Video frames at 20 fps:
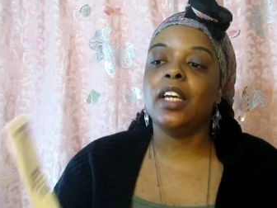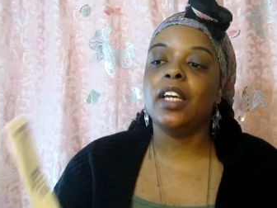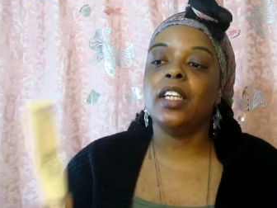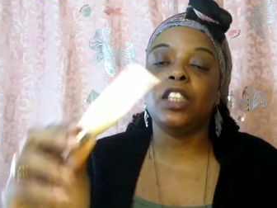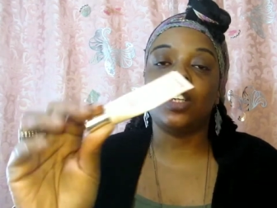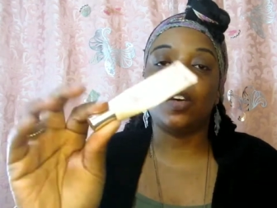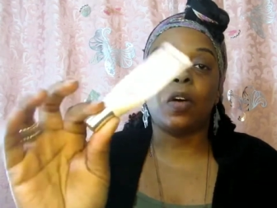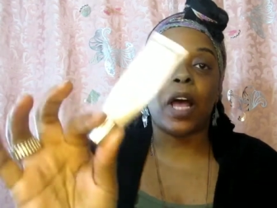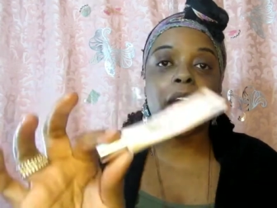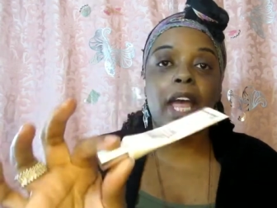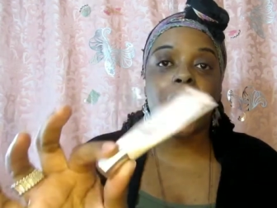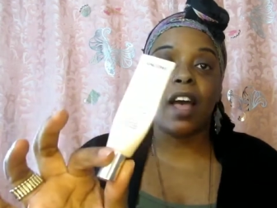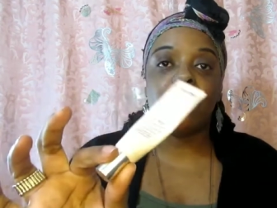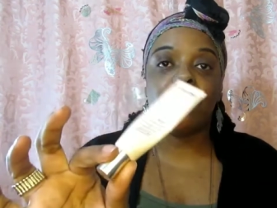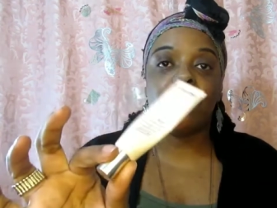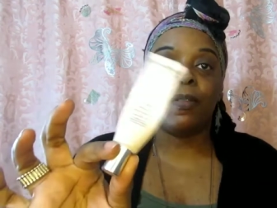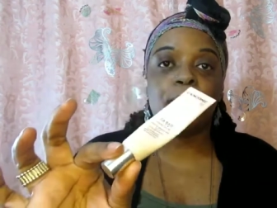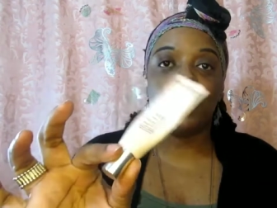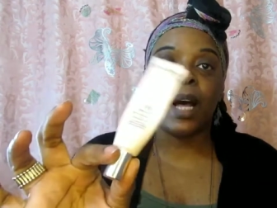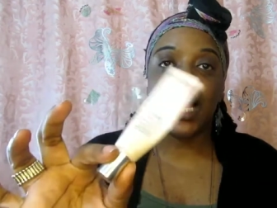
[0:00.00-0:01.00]
So I
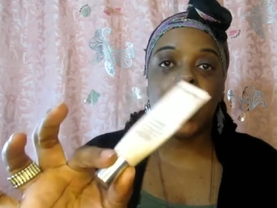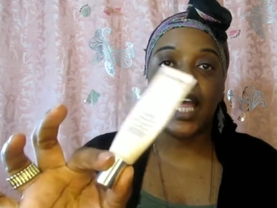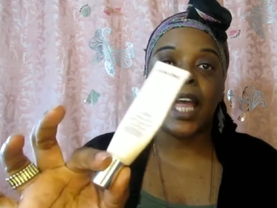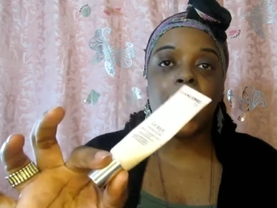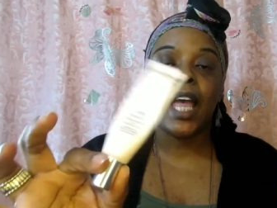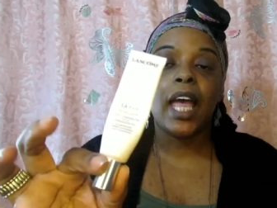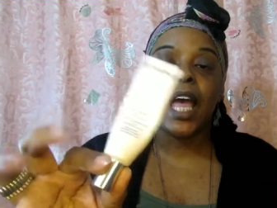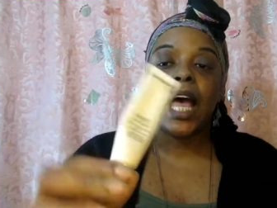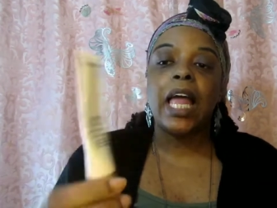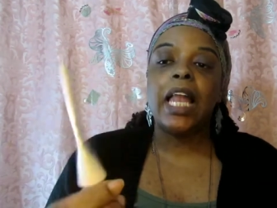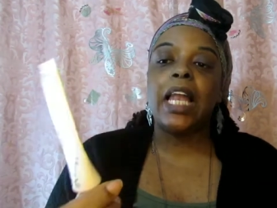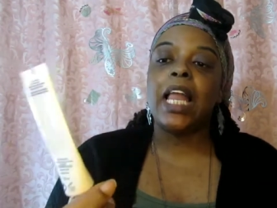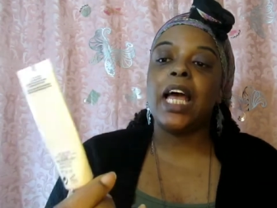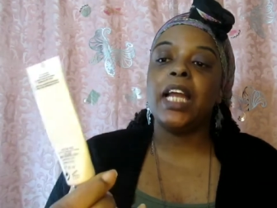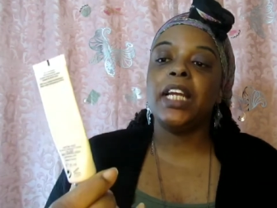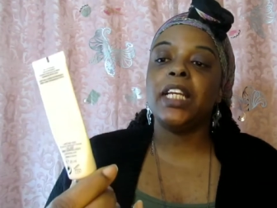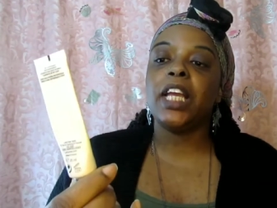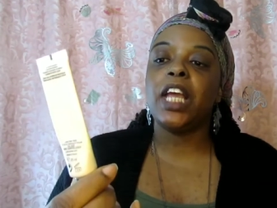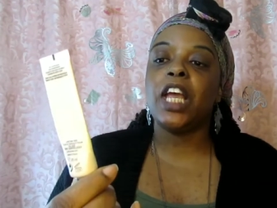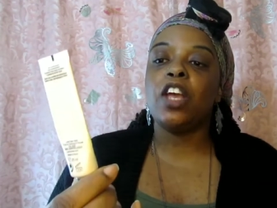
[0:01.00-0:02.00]
have my
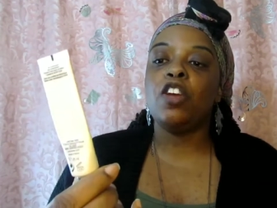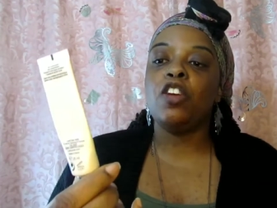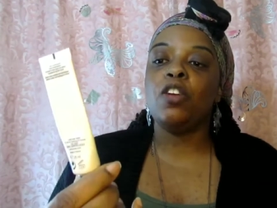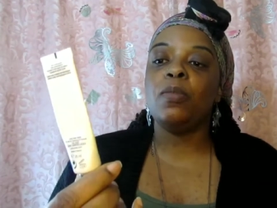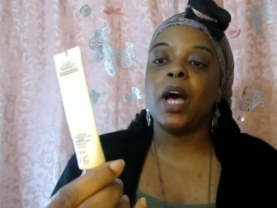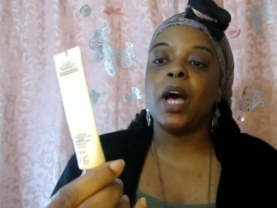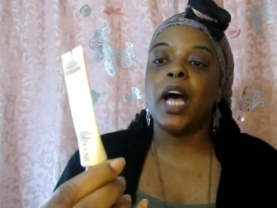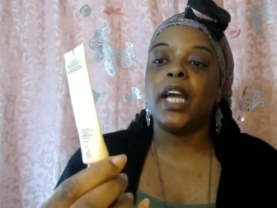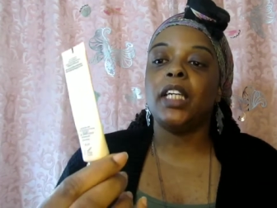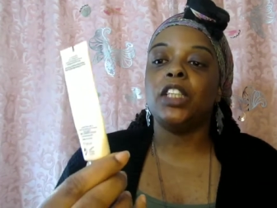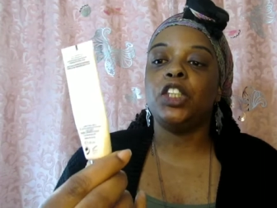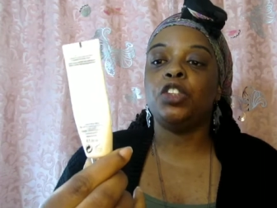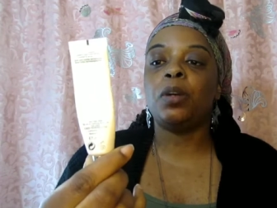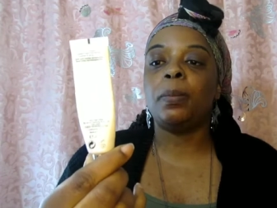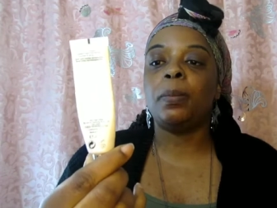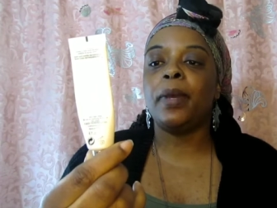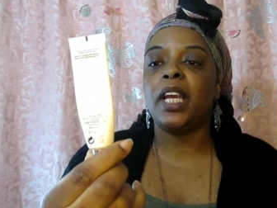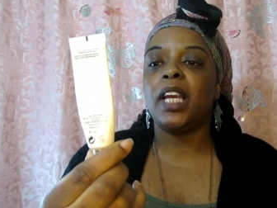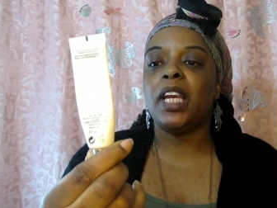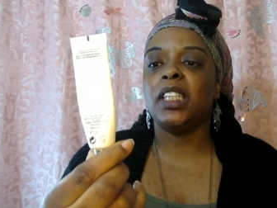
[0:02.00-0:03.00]
Lancome Hydra
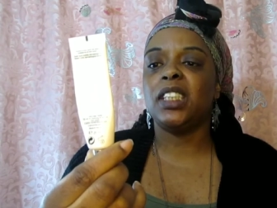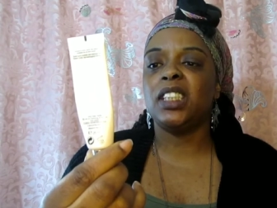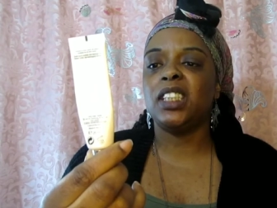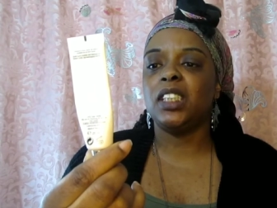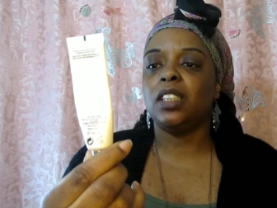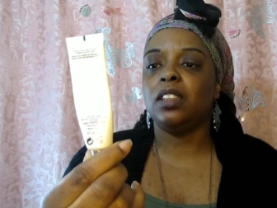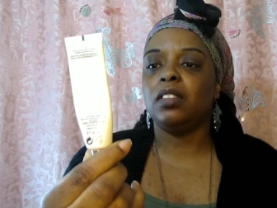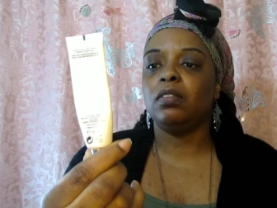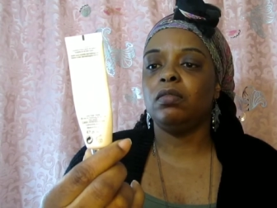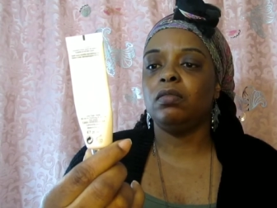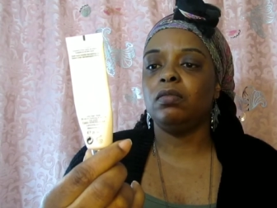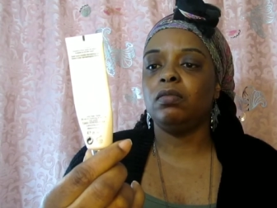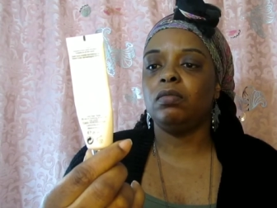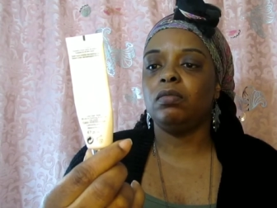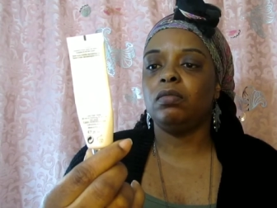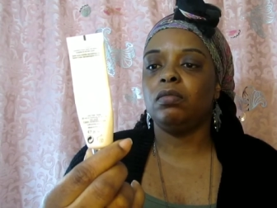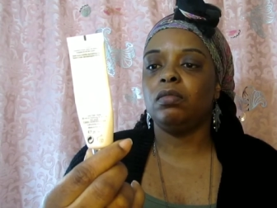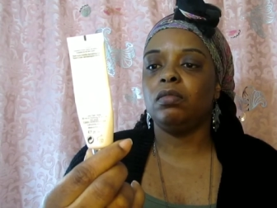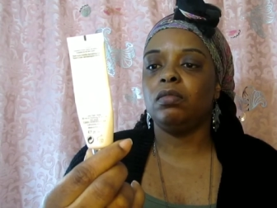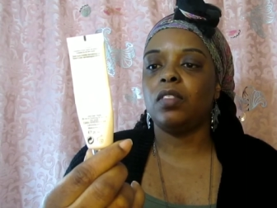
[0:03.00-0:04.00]
Base,
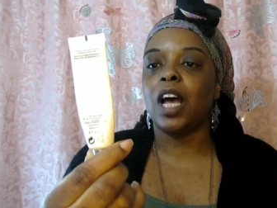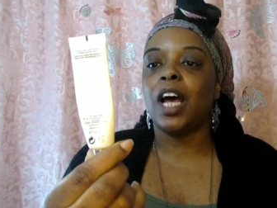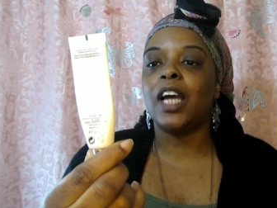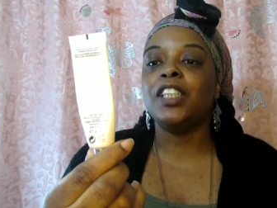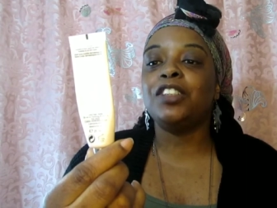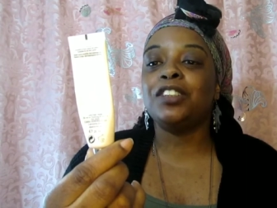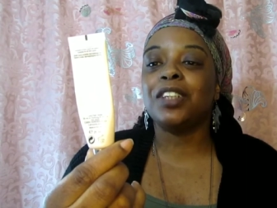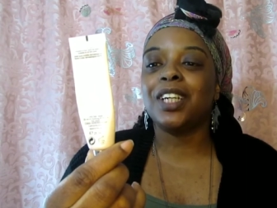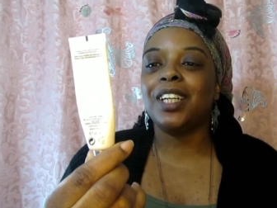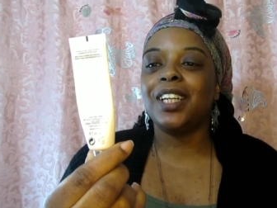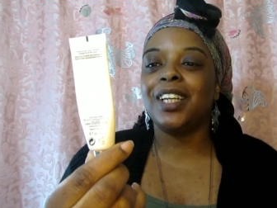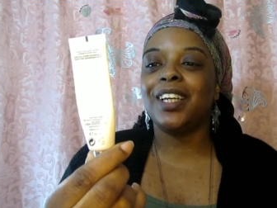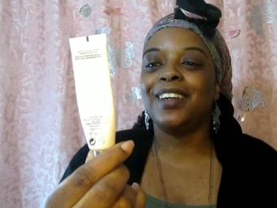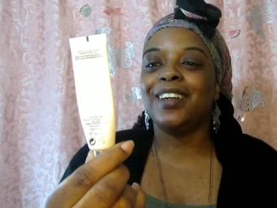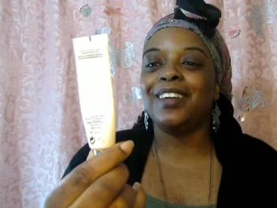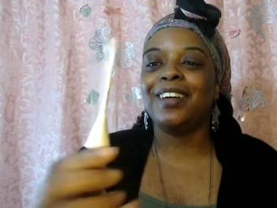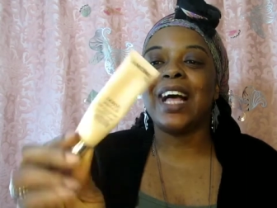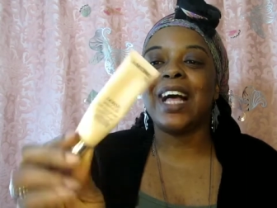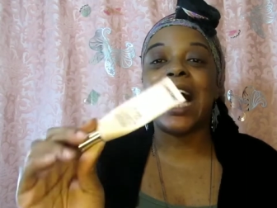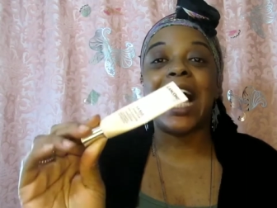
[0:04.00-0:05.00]
Hydra
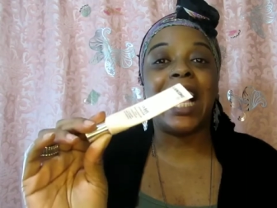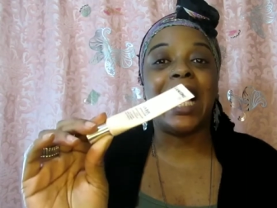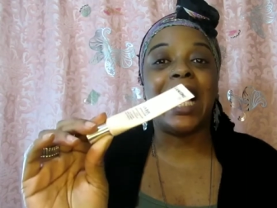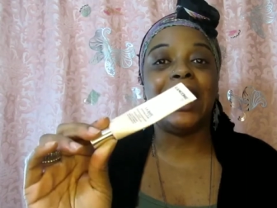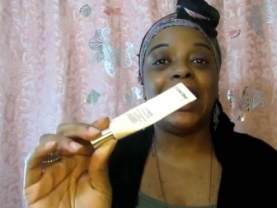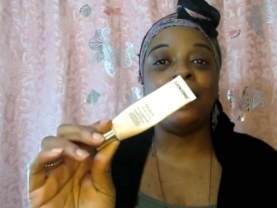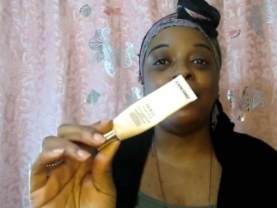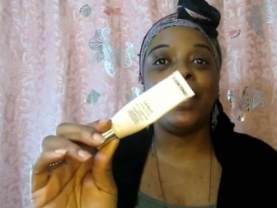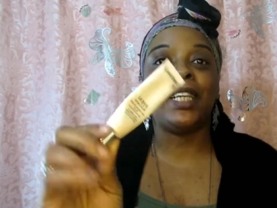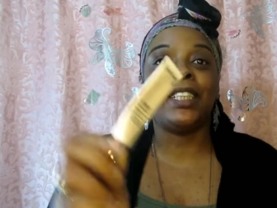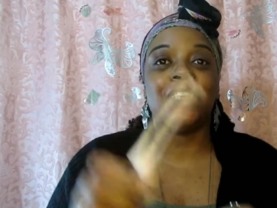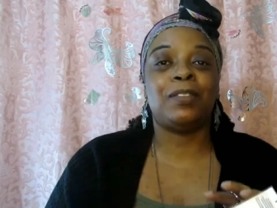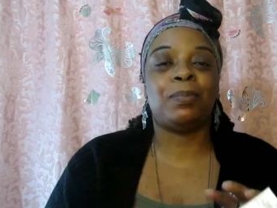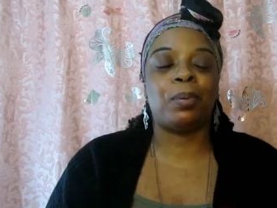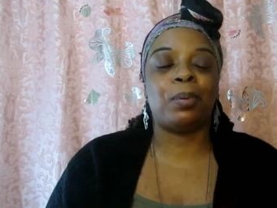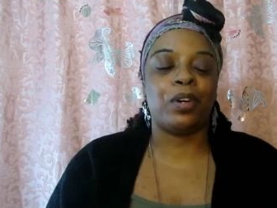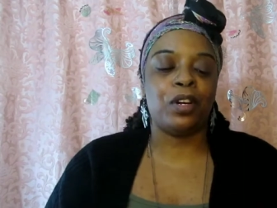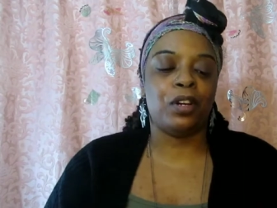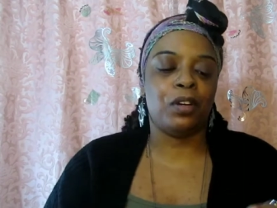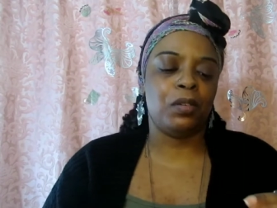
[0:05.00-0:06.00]
Glow La Base
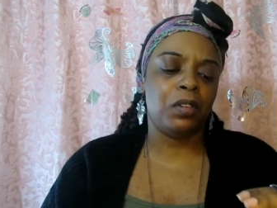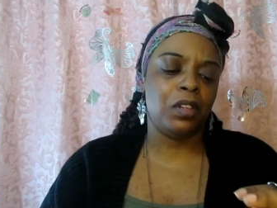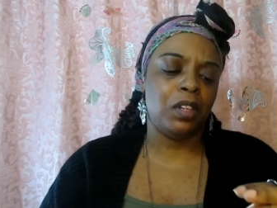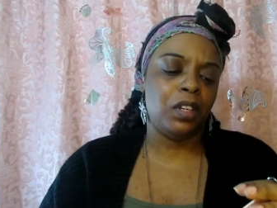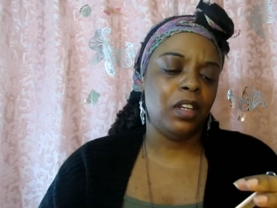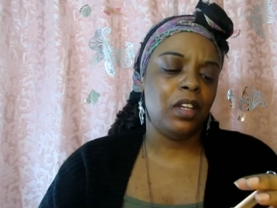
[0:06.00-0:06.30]
Pro,